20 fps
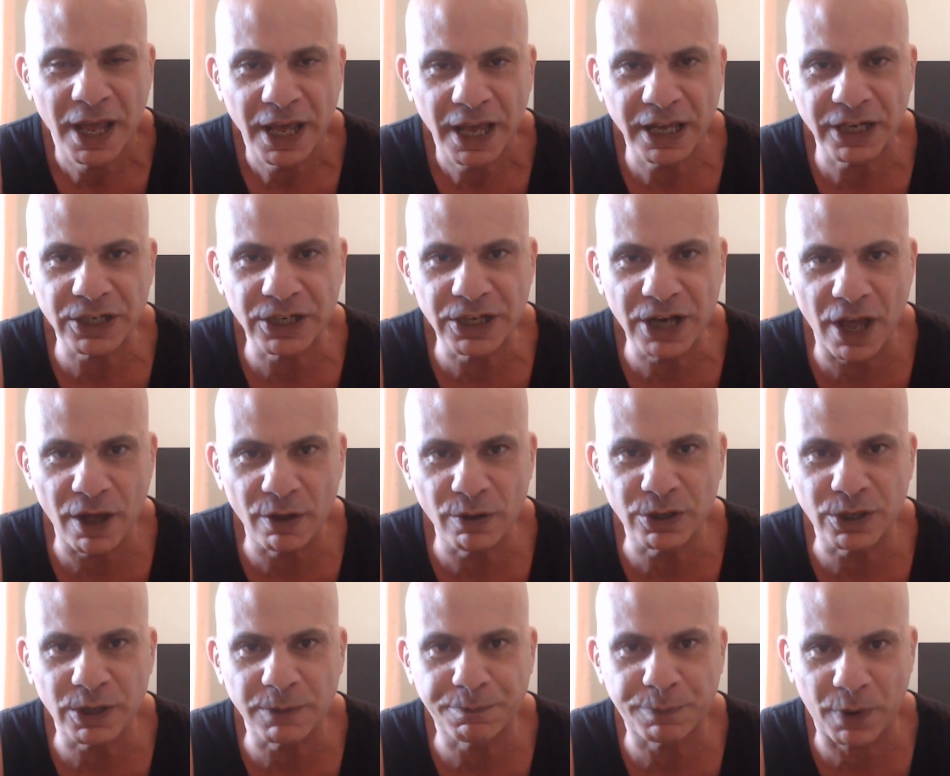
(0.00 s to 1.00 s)
It's no
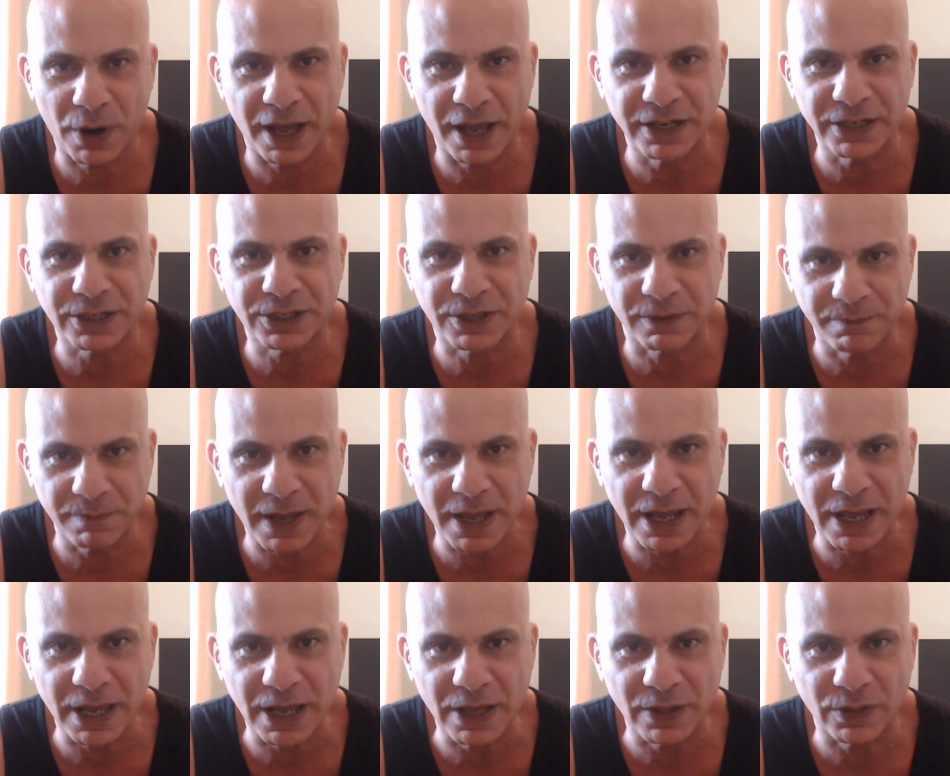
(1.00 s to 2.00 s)
surprise to me